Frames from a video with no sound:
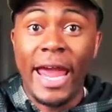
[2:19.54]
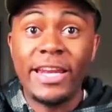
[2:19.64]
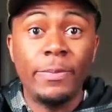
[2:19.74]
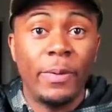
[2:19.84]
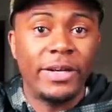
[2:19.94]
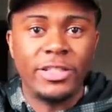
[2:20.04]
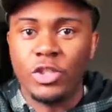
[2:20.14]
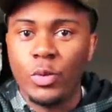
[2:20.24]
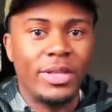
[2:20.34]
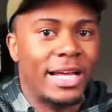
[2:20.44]
anybody
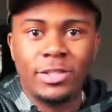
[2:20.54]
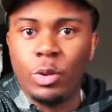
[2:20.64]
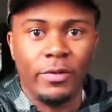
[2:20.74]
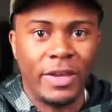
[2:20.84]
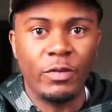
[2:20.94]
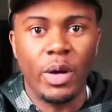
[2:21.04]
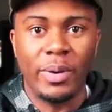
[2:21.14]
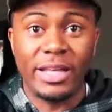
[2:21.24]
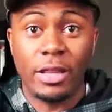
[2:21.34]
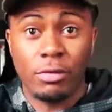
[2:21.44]
doing that sort of giveaway
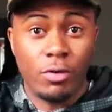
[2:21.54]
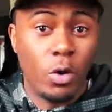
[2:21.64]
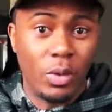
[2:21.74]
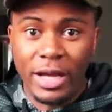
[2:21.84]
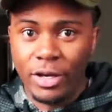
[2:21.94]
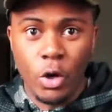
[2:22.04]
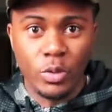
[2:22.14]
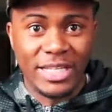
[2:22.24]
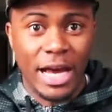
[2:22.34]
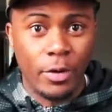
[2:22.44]
where they throw like
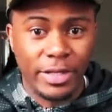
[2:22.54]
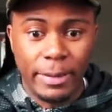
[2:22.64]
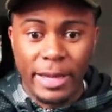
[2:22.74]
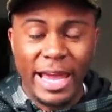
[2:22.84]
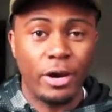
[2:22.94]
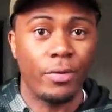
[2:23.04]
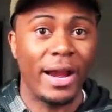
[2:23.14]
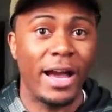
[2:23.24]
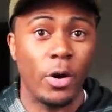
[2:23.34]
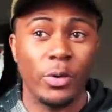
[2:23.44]
loads out and they get a
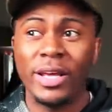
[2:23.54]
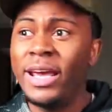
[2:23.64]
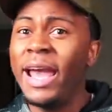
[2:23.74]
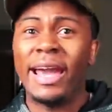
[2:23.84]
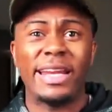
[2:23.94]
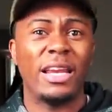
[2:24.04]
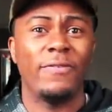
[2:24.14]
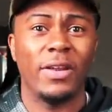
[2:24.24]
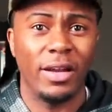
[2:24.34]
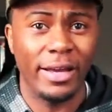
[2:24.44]
crowd and
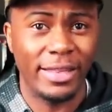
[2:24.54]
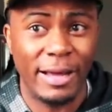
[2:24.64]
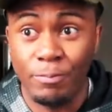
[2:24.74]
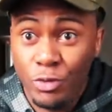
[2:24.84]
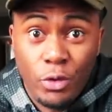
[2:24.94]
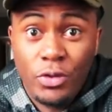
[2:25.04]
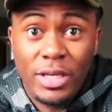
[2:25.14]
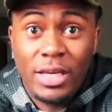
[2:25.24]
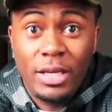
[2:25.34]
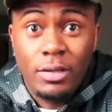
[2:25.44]
anything like that.
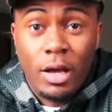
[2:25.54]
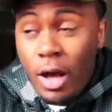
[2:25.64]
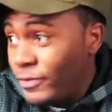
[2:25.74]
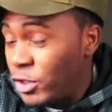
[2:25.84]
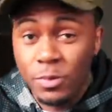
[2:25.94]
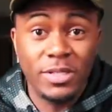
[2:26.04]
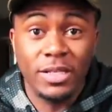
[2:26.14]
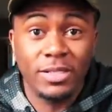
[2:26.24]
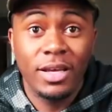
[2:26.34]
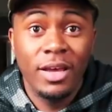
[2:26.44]
Nothing of
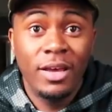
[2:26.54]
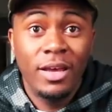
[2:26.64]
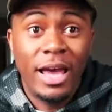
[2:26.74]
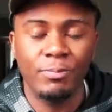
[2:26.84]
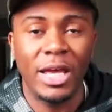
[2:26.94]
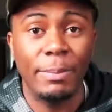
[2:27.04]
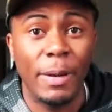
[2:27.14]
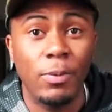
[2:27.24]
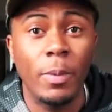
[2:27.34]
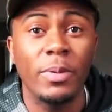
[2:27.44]
substance. And
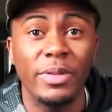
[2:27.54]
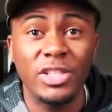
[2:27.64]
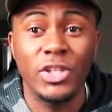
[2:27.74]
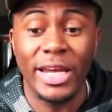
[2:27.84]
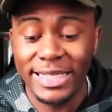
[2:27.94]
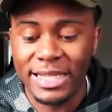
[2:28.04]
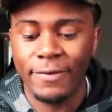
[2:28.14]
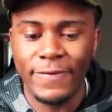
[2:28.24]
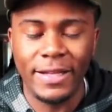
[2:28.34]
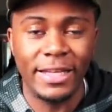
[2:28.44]
my problem this year isn't
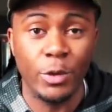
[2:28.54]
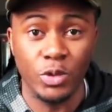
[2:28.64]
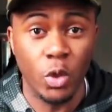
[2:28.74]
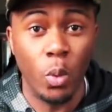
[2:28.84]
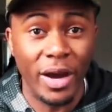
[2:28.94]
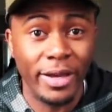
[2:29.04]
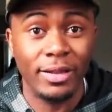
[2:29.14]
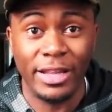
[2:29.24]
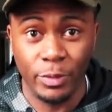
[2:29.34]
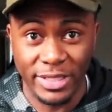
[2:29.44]
the fact that it was
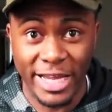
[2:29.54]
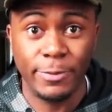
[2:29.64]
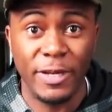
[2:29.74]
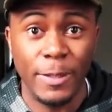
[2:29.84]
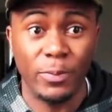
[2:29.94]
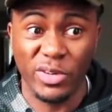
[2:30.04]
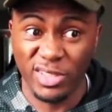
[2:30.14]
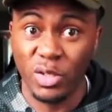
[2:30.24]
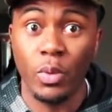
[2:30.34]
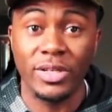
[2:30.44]
quiet, like there was less people,
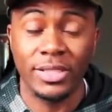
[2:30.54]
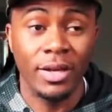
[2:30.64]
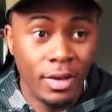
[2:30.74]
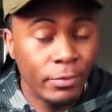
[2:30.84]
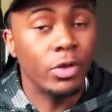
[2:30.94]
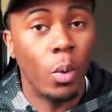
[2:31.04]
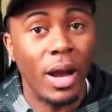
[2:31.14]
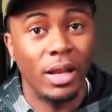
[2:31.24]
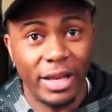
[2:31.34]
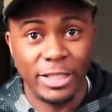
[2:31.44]
because there was quite a lot